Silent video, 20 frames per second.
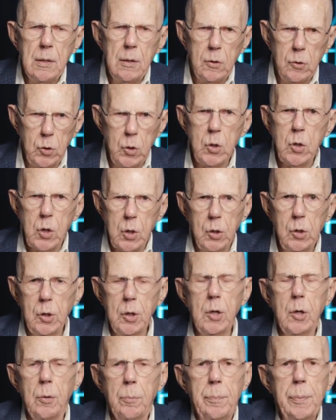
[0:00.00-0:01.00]
look a
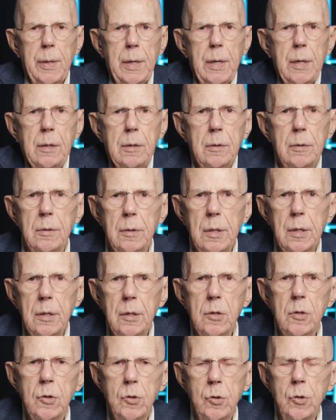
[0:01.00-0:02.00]
little bit
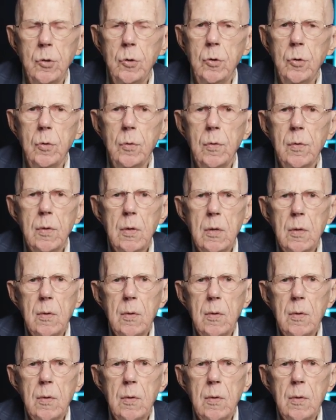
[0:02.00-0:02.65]
into